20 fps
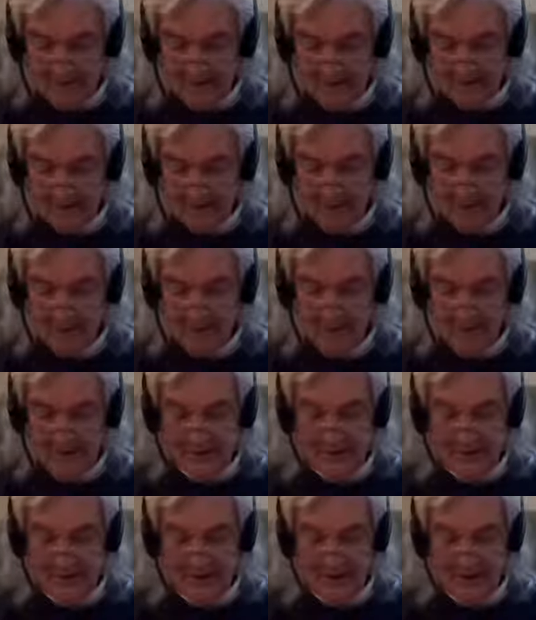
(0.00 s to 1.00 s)
So
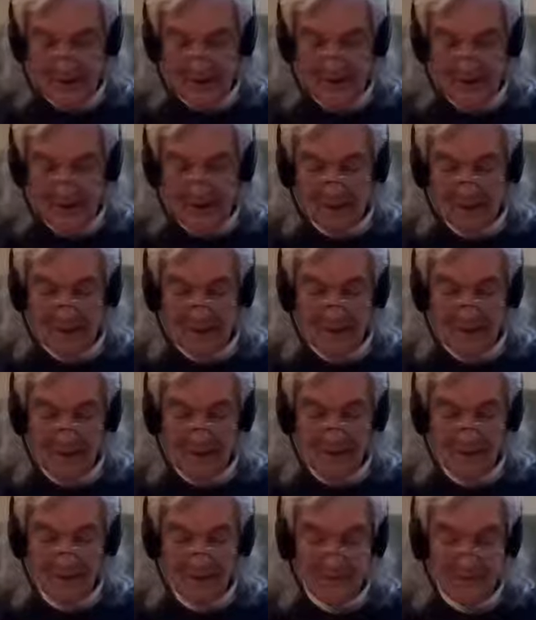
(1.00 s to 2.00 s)
Christ is saying, like I
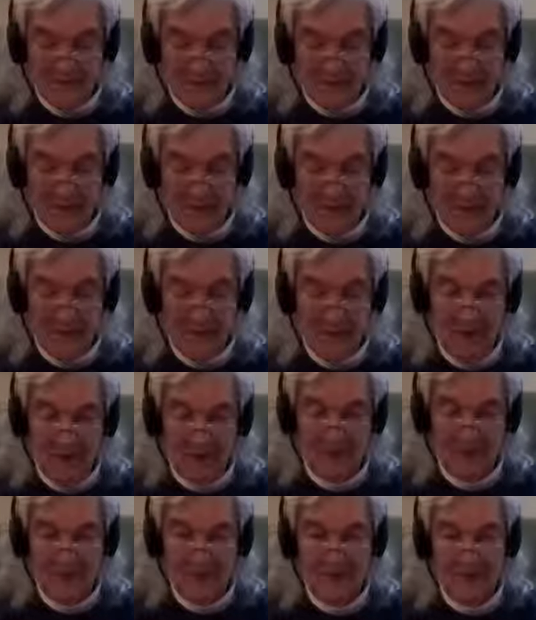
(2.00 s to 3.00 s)
hear this from a lot of
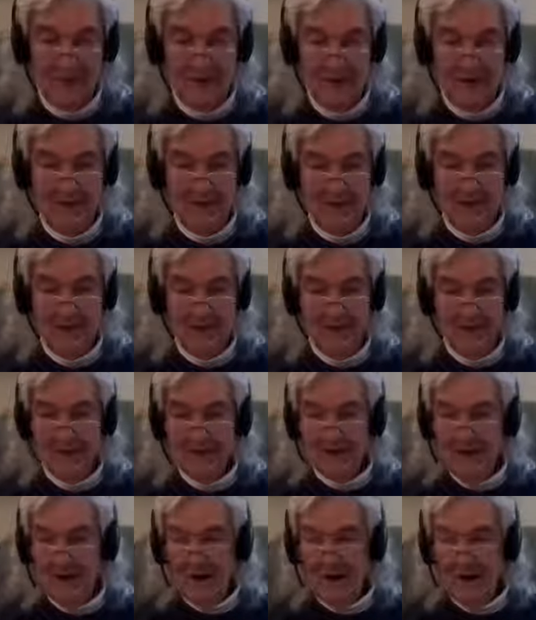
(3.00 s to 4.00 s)
people, that they
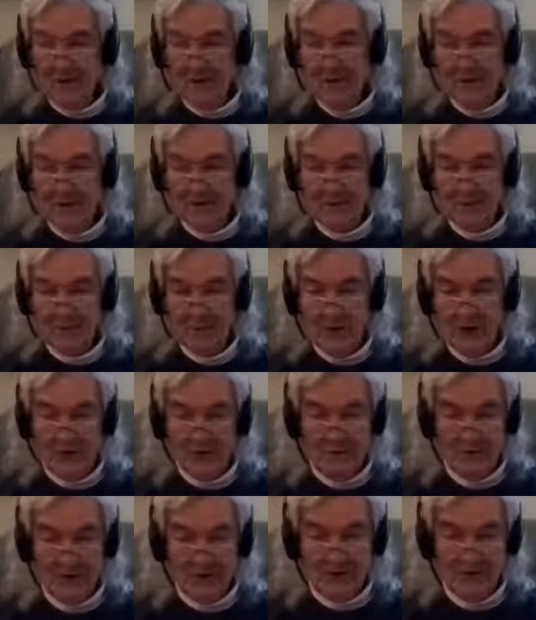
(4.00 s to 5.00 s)
honor their
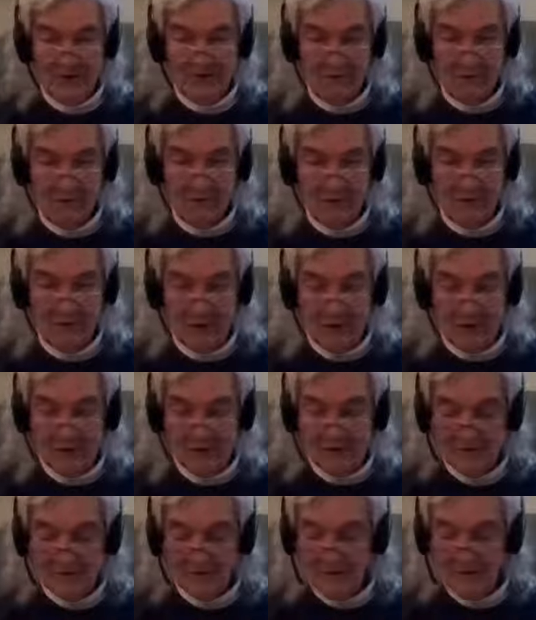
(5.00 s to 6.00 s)
departed because they're always
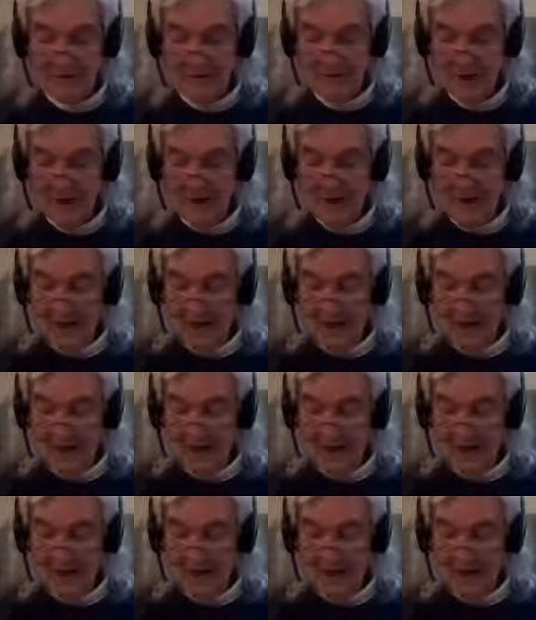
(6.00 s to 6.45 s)
talking to them.